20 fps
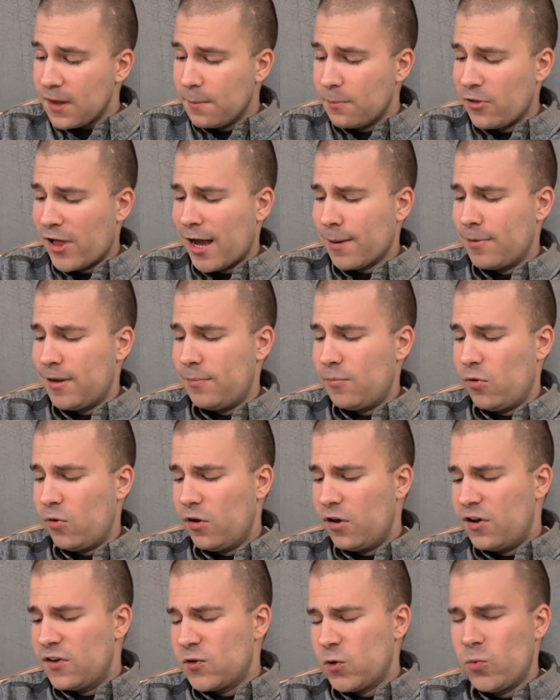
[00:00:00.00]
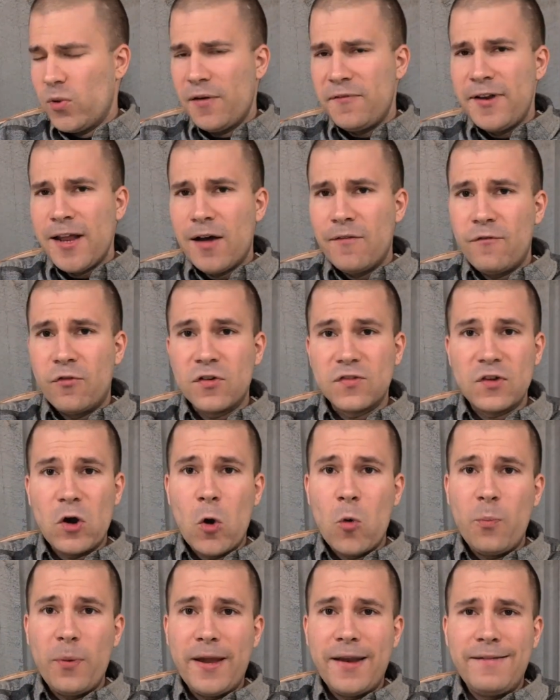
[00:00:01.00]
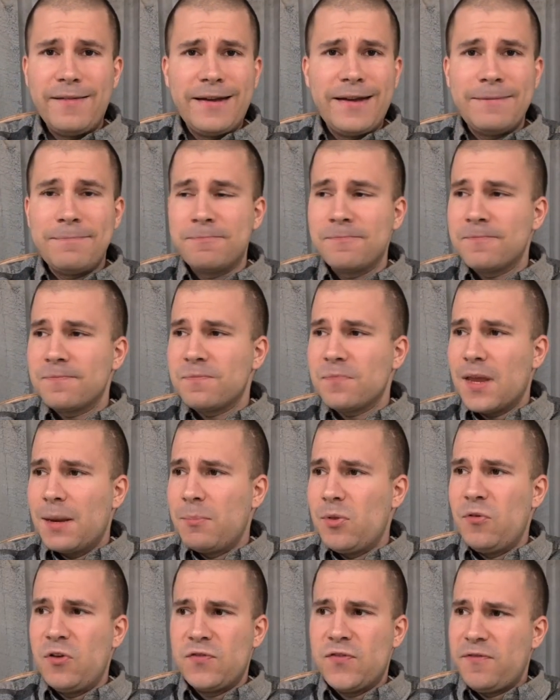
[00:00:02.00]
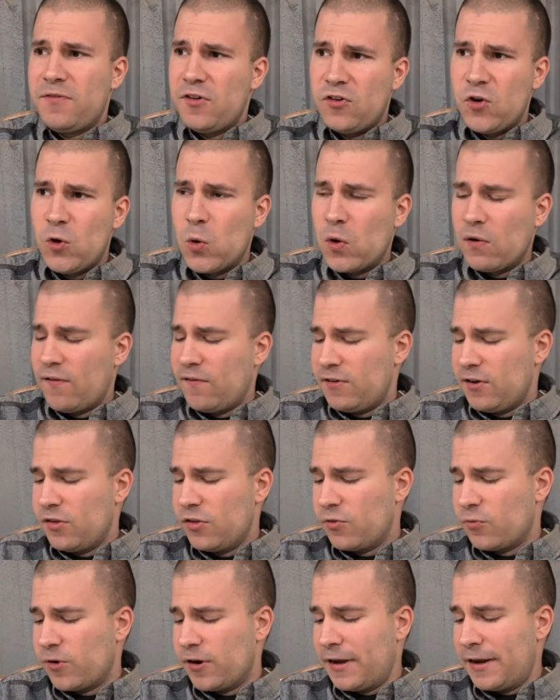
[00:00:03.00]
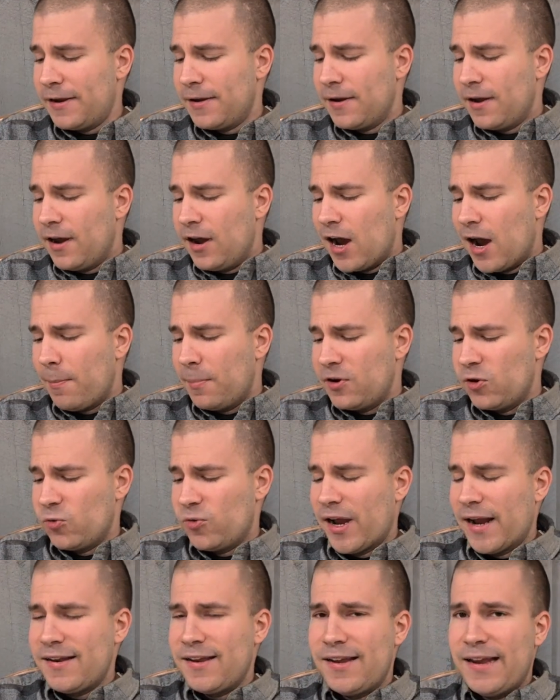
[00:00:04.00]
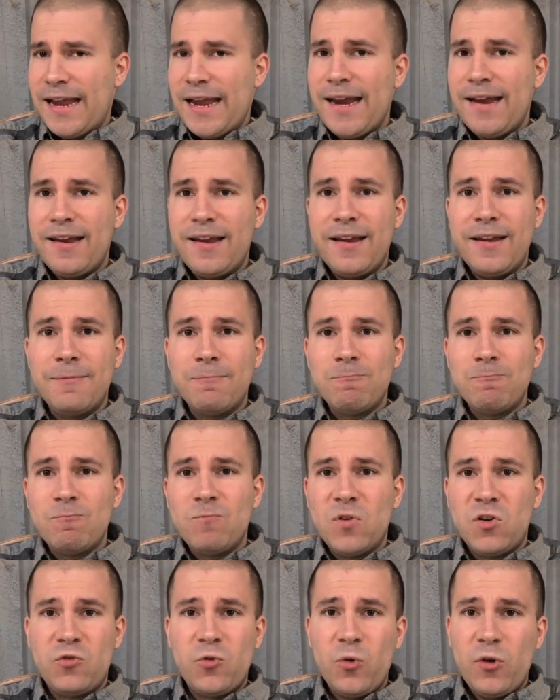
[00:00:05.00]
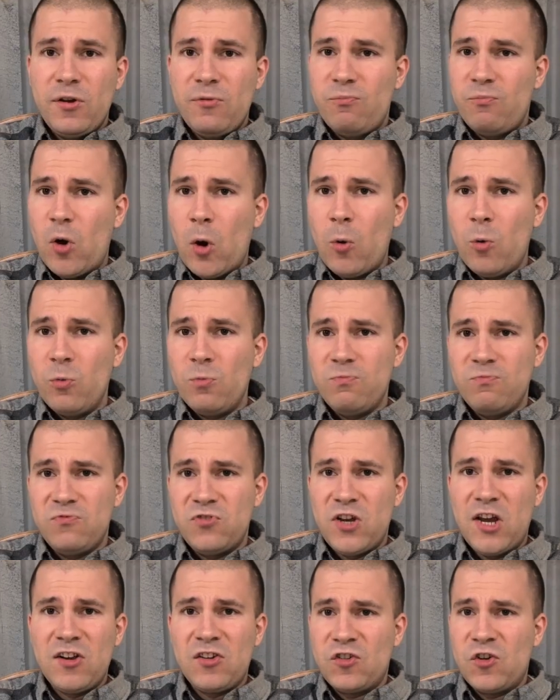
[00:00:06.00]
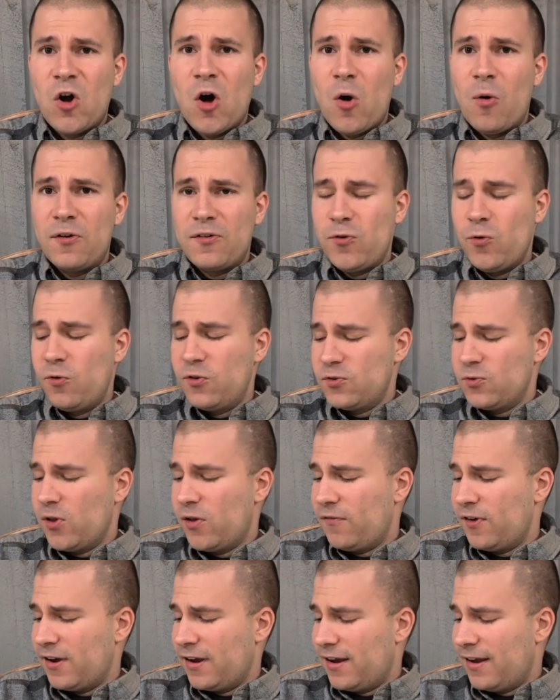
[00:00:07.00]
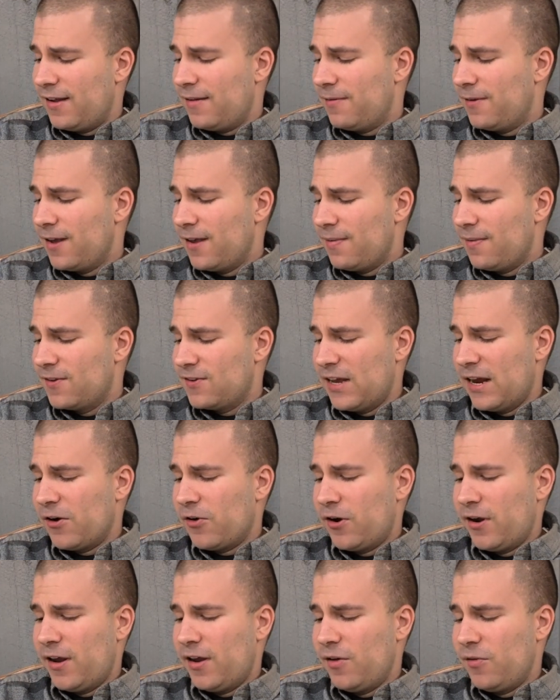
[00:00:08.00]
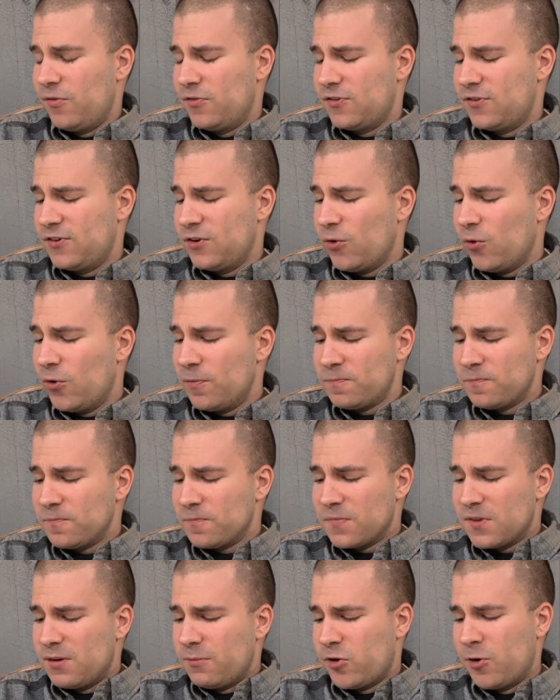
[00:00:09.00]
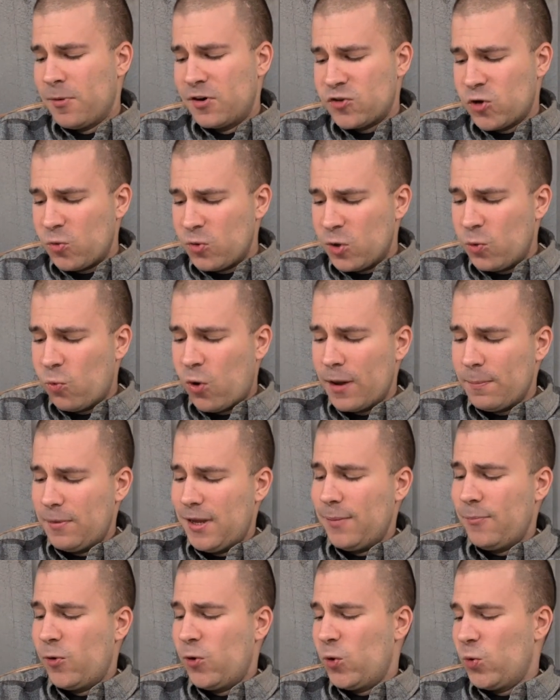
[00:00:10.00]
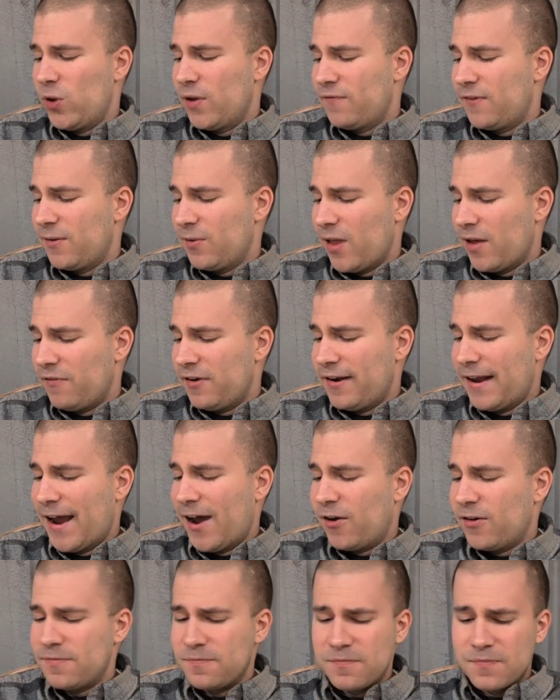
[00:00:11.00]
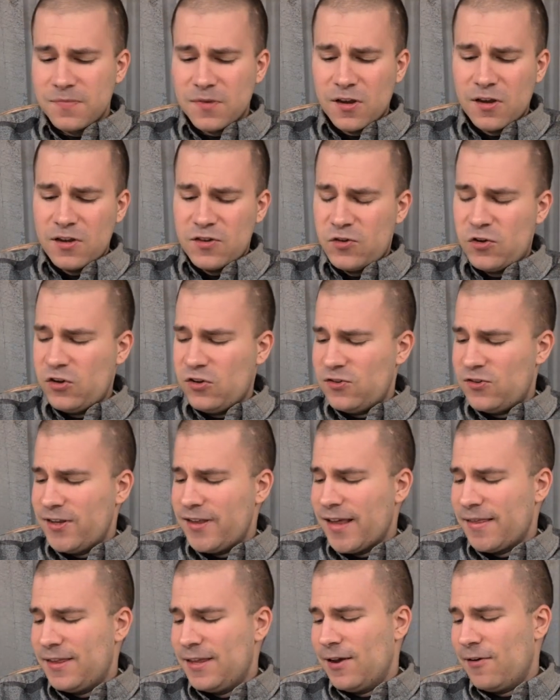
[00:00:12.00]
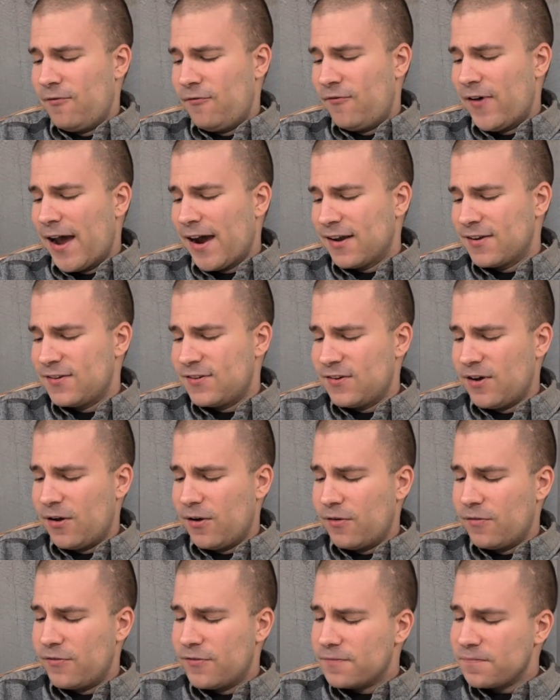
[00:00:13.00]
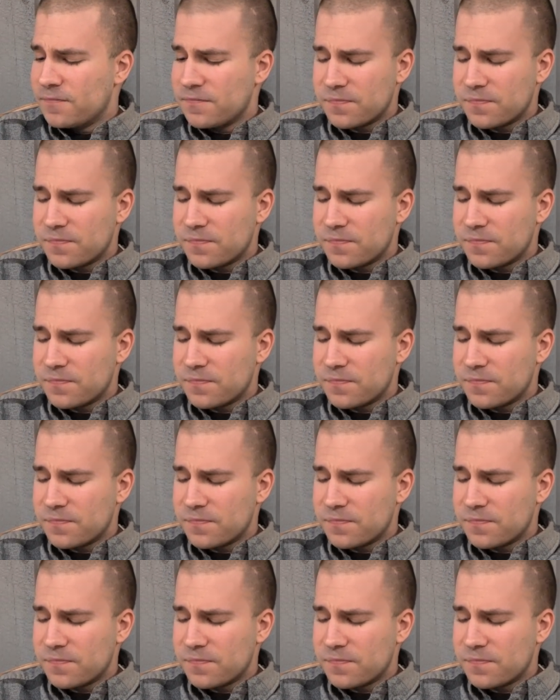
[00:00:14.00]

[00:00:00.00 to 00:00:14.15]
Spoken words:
Black people. So when Levittown first opened in, I believe it was 52 or 53, up until 1980, there's really no change at all with who was living in this area. It was still pretty much only white people who lived in Levittown. So you can see that the effects of